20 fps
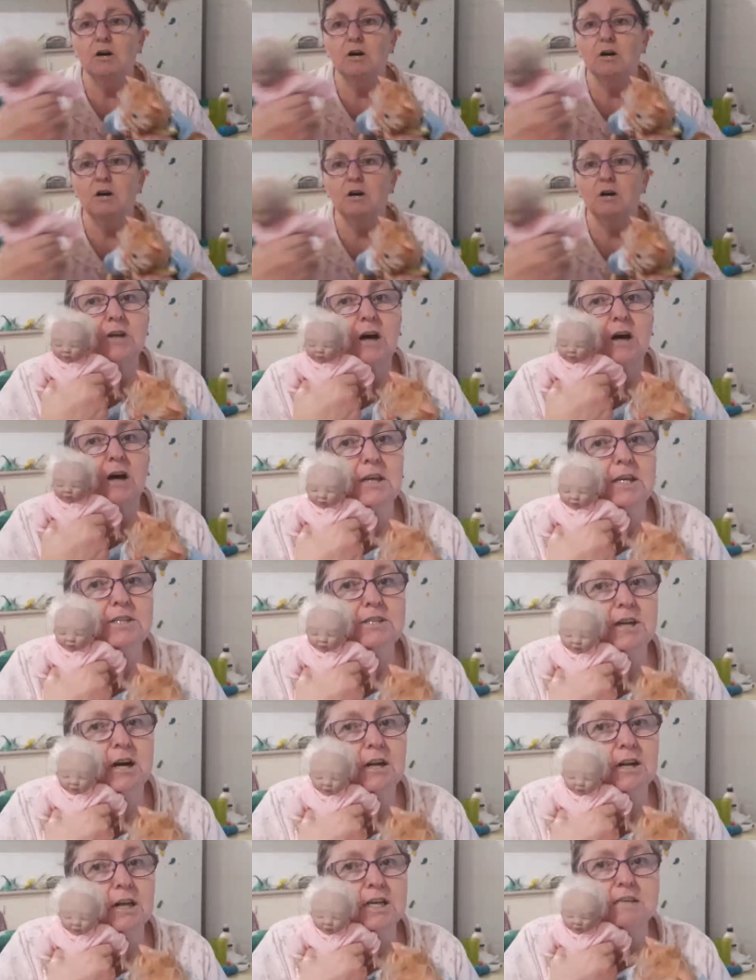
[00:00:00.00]
or dolly
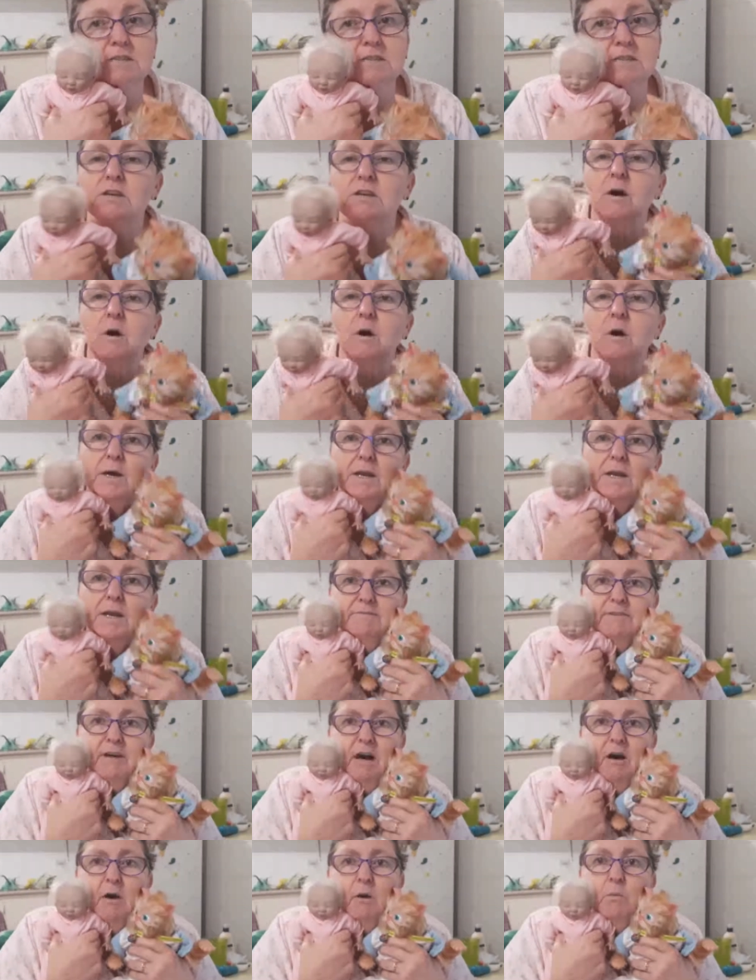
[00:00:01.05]
dollies,
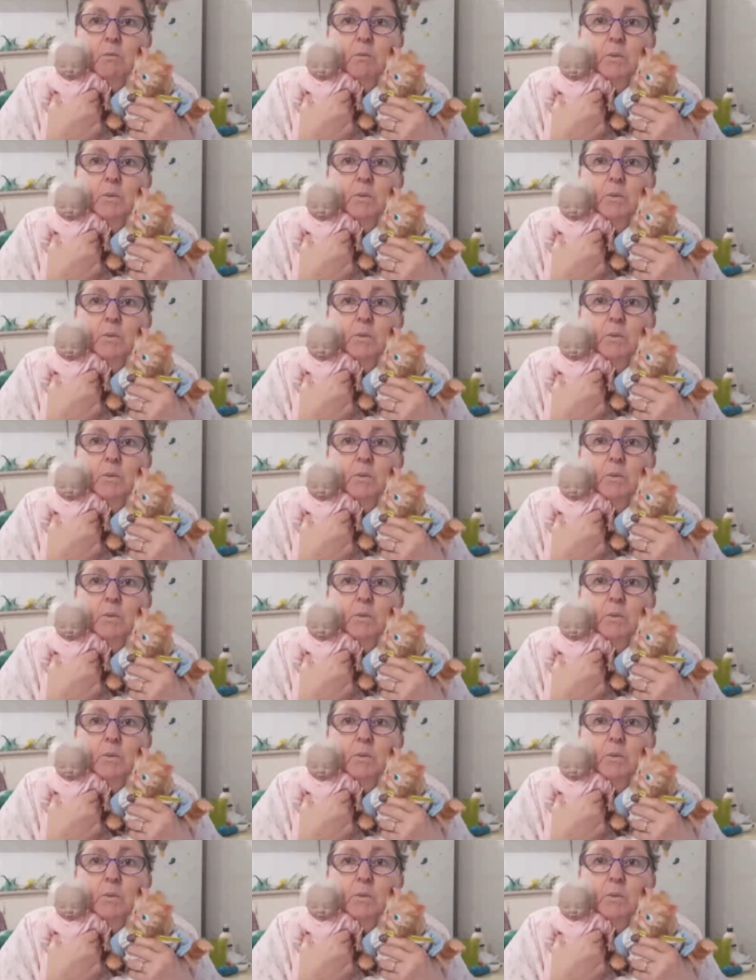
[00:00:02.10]
whatever.